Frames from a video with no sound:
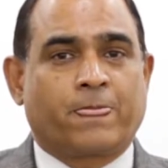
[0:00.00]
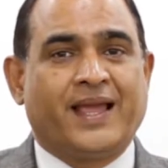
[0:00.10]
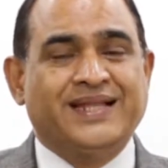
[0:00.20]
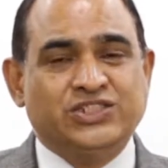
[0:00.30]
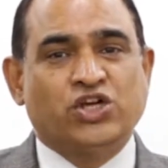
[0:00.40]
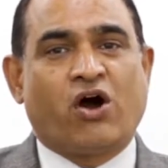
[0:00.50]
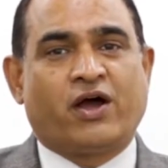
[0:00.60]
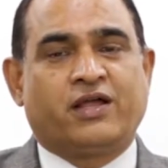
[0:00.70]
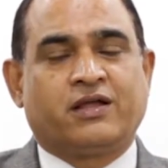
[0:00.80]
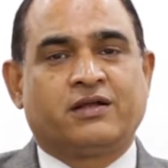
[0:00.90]

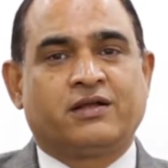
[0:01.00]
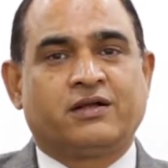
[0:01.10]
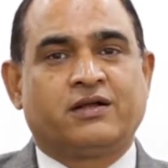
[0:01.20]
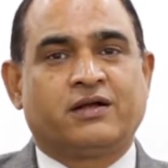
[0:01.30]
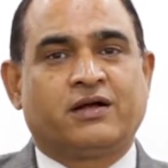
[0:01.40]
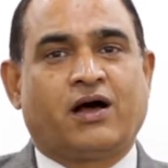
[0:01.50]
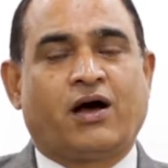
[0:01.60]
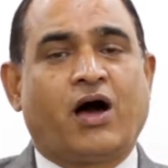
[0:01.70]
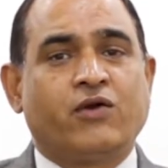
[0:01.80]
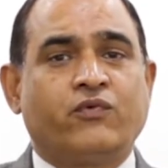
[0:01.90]
enjoy,
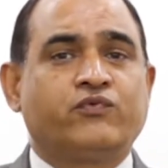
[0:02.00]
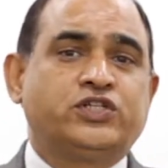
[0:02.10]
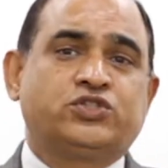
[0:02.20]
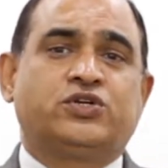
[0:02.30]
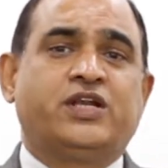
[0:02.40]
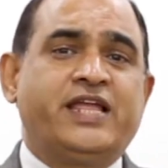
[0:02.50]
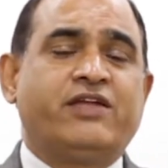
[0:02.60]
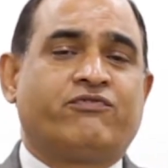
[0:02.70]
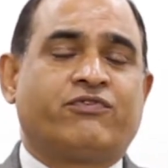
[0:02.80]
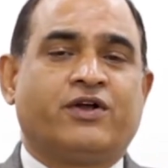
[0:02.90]
or we should
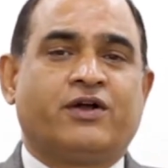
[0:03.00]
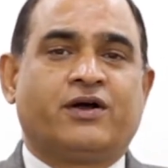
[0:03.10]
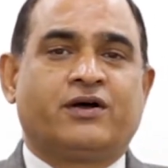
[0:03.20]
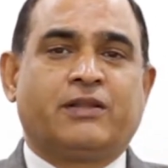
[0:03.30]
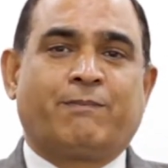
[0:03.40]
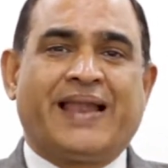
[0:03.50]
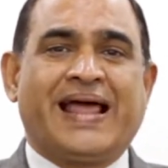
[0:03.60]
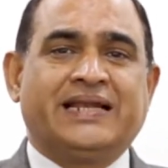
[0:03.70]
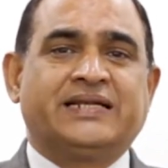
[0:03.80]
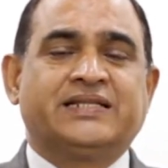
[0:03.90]
leave the
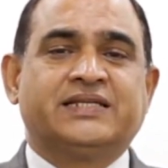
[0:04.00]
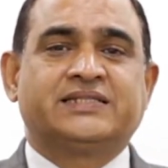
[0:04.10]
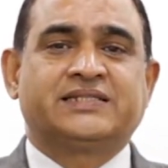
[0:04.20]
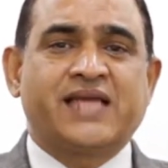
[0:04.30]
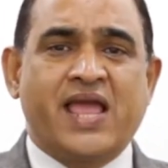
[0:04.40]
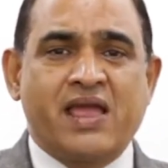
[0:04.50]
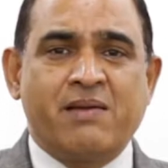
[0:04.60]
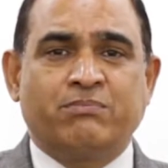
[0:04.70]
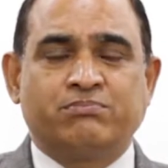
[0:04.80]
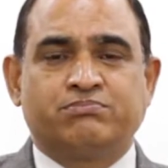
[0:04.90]
planet in the
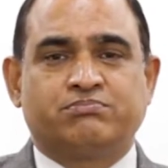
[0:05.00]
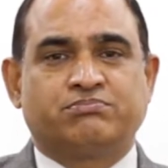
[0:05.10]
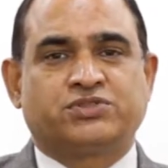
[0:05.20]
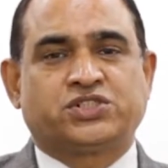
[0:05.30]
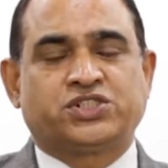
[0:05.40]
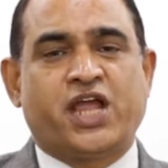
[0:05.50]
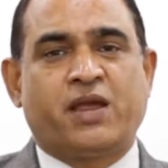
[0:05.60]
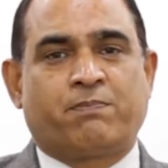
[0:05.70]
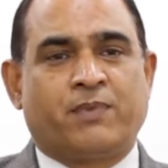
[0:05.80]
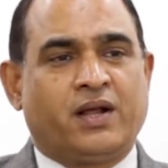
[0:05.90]
same
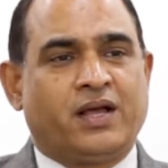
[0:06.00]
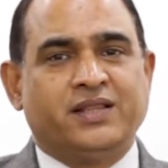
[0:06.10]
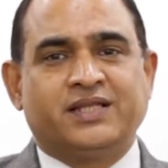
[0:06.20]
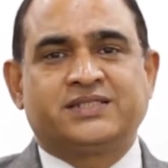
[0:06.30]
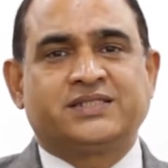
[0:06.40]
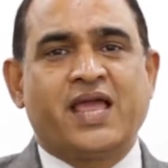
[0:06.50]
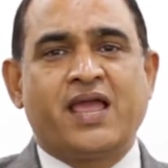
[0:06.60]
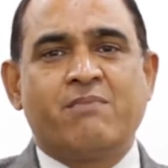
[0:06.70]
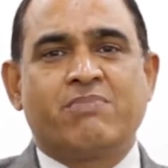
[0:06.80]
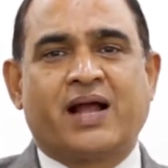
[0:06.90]
shape, in the
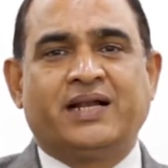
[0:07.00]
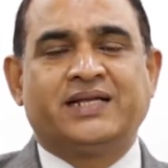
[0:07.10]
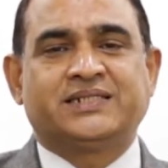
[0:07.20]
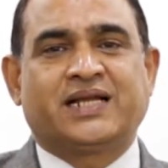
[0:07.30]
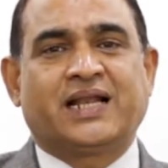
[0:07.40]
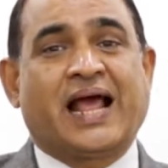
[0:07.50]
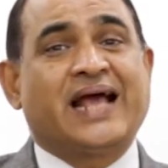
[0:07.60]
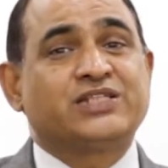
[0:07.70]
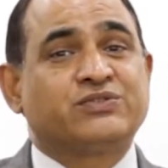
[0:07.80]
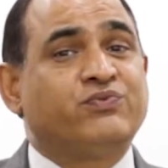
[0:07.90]
same condition
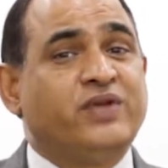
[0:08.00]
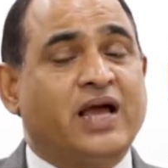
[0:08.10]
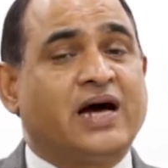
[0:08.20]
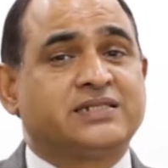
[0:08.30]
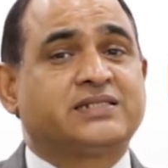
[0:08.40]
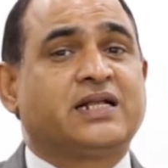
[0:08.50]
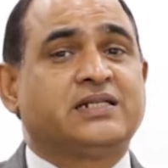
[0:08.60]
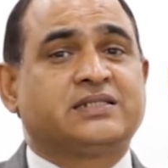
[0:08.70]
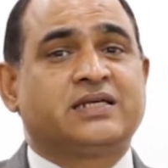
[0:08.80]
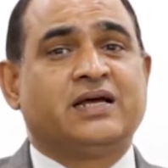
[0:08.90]
as we
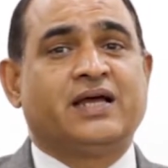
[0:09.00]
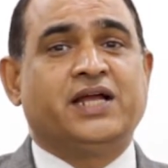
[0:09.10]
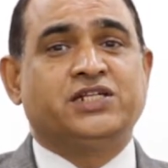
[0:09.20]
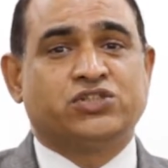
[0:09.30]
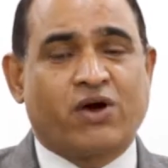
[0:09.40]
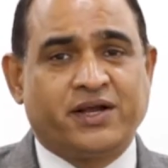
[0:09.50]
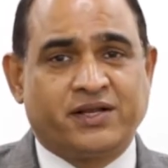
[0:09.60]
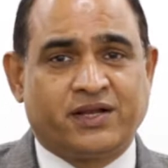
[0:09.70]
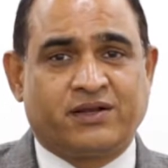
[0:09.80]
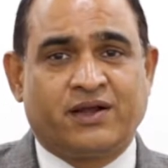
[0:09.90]
ourselves
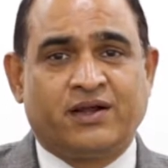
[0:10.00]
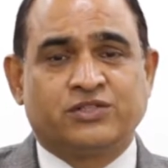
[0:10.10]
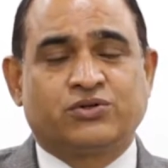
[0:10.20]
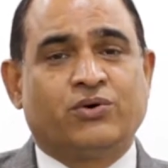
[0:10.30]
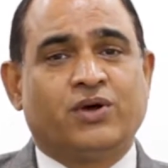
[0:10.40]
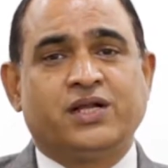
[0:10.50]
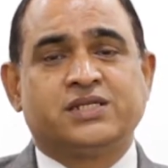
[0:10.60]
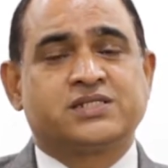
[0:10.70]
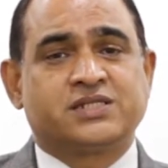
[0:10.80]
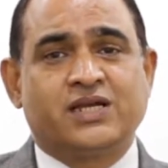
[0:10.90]
enjoyed it. So, it
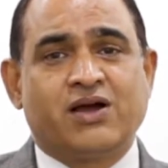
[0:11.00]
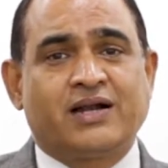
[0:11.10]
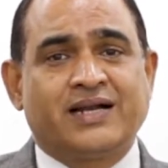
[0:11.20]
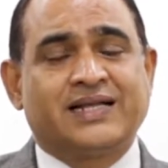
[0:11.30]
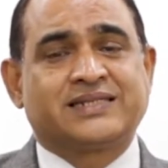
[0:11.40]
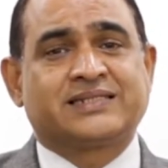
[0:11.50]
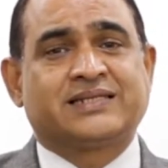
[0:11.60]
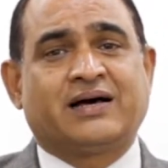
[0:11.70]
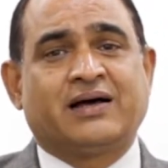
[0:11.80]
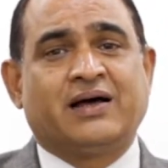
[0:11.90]
is regarded as
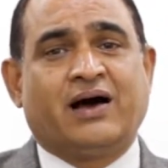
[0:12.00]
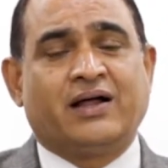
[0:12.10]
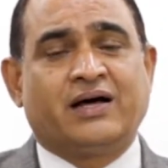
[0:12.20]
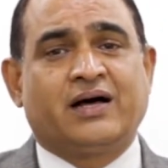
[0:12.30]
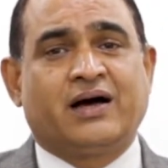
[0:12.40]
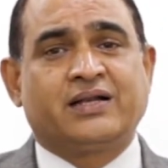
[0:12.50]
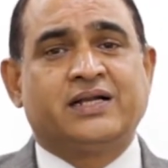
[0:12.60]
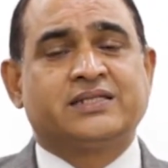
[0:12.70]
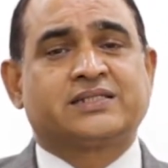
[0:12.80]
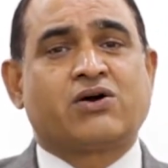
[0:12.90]
or
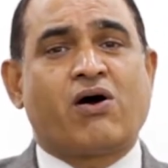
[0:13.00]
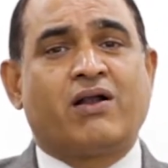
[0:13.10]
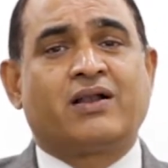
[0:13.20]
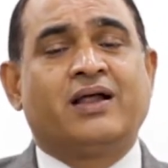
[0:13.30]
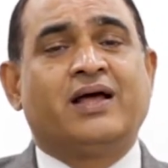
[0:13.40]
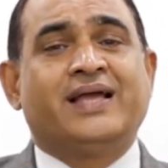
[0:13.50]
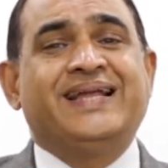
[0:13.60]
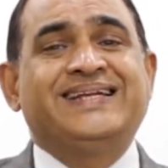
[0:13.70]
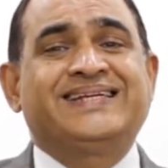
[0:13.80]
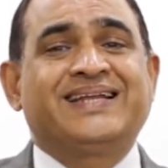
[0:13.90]
it is called
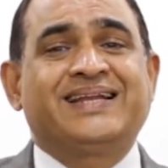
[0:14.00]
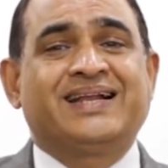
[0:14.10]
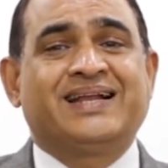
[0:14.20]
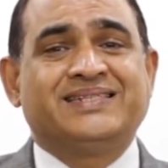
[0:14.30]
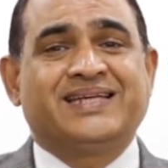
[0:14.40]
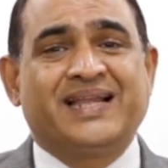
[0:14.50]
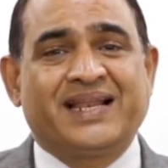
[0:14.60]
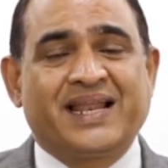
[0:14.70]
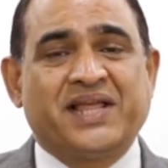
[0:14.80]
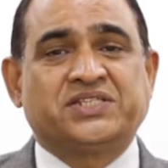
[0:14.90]

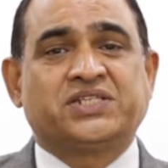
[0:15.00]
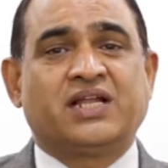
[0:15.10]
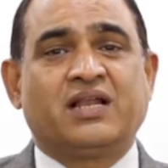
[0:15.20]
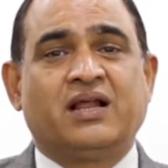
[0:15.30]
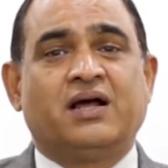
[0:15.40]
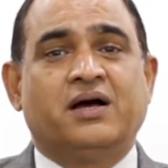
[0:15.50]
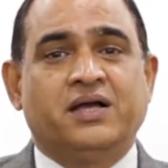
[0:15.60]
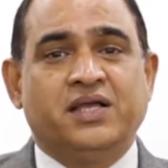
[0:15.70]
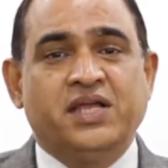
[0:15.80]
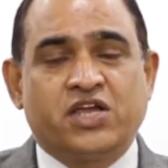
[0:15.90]
intergenerational
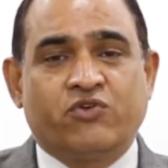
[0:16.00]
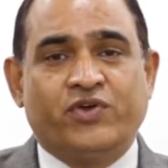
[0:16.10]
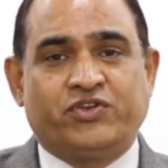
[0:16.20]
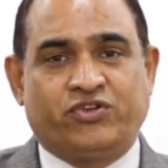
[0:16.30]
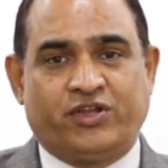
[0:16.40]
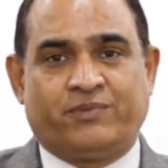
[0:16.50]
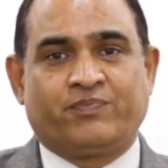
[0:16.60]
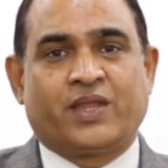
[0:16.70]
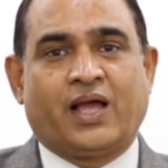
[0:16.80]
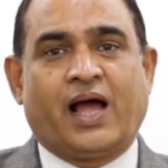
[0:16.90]
equity,
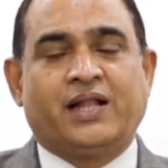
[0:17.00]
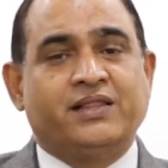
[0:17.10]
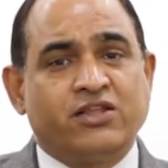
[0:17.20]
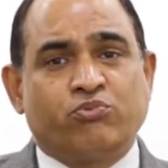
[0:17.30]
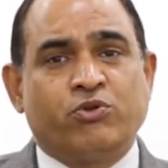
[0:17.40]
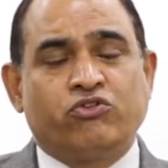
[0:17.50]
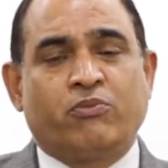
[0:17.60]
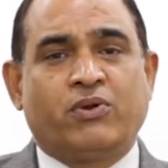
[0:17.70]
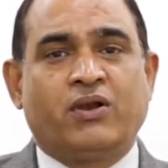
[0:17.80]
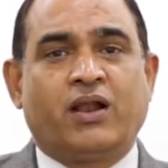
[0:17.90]
and this
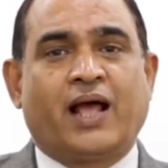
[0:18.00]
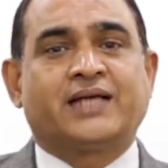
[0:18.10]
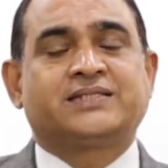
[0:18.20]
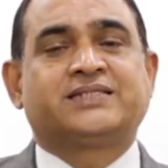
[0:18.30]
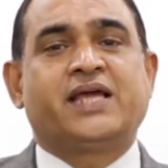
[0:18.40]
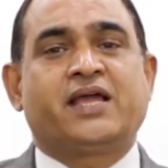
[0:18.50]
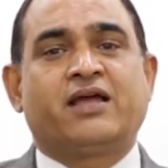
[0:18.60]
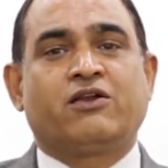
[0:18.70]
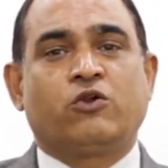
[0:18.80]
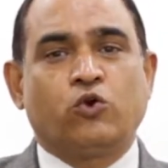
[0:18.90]
principle has
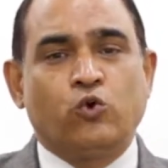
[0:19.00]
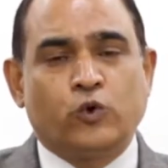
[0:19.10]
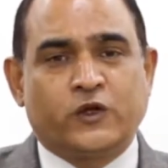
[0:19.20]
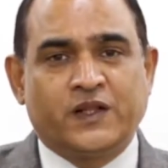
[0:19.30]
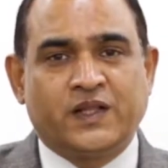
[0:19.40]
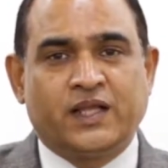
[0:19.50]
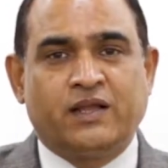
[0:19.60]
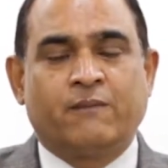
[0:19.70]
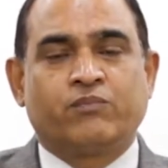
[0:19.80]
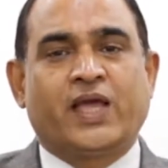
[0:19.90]
taken root in
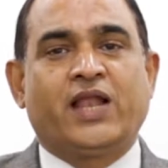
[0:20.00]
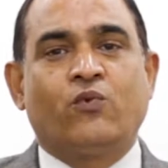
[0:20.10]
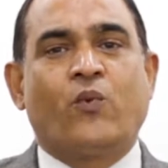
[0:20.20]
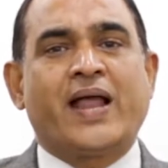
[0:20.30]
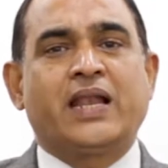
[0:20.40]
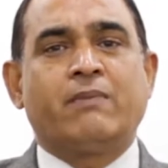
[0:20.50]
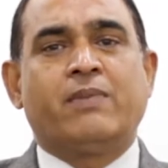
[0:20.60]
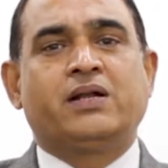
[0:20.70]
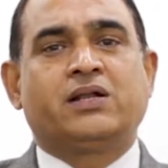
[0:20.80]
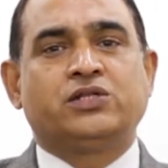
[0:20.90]
the
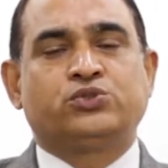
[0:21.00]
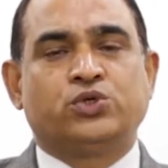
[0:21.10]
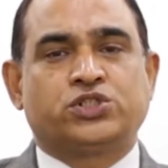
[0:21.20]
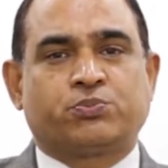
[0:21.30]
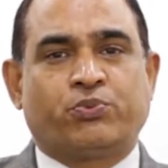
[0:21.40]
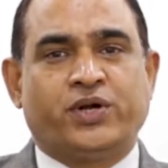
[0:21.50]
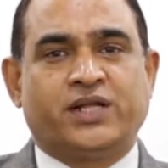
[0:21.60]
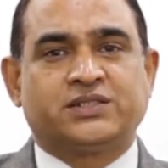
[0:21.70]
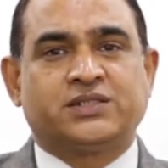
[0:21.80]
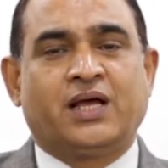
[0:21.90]
environmental
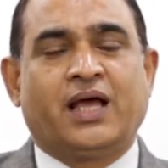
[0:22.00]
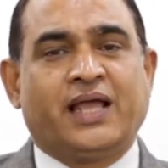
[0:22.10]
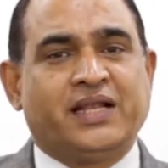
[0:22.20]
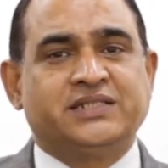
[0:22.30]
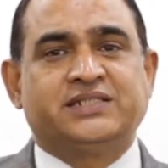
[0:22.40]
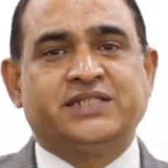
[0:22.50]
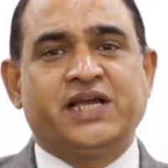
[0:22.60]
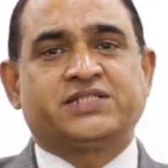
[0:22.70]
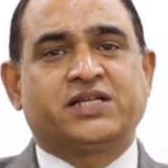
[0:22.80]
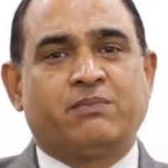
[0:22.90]
jurisprudence
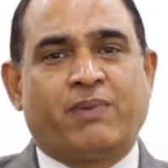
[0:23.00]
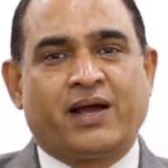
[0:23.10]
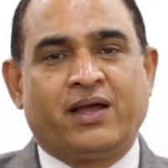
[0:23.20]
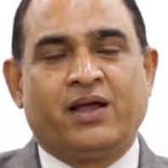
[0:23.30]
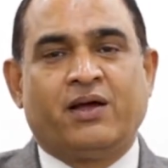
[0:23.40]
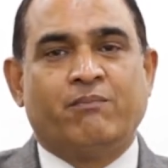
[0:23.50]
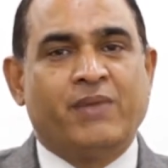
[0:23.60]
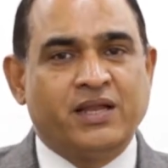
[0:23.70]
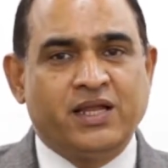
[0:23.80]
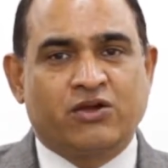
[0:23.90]
enunciated by
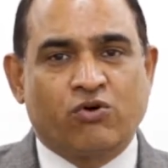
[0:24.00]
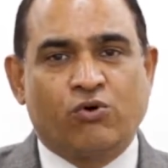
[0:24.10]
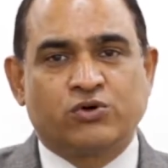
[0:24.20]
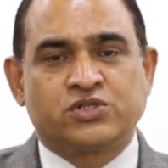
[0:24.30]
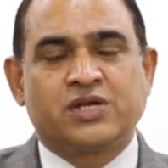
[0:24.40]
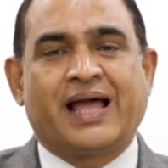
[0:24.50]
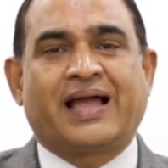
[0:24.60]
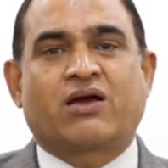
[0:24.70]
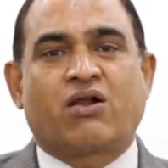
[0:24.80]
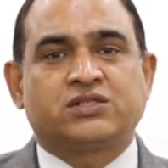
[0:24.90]
many courts
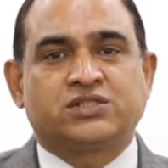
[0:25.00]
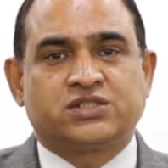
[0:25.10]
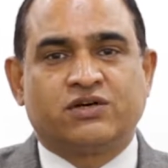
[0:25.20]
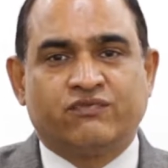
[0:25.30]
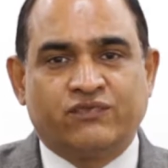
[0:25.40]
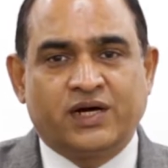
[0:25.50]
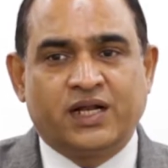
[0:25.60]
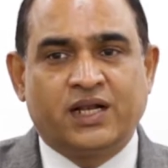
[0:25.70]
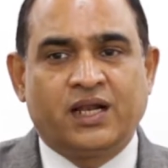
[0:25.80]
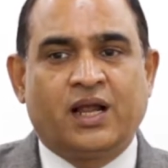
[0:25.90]
across the
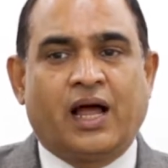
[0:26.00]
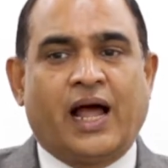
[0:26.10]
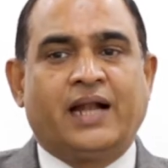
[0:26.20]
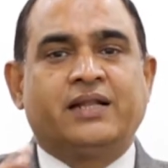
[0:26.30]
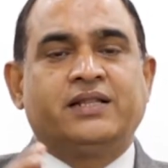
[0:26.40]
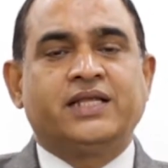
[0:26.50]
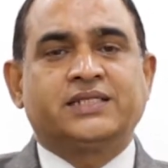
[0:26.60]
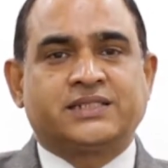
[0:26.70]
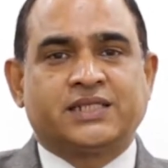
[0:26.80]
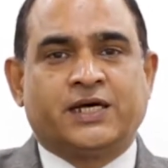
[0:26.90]
world, and
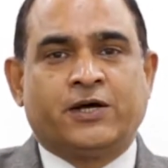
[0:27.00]
this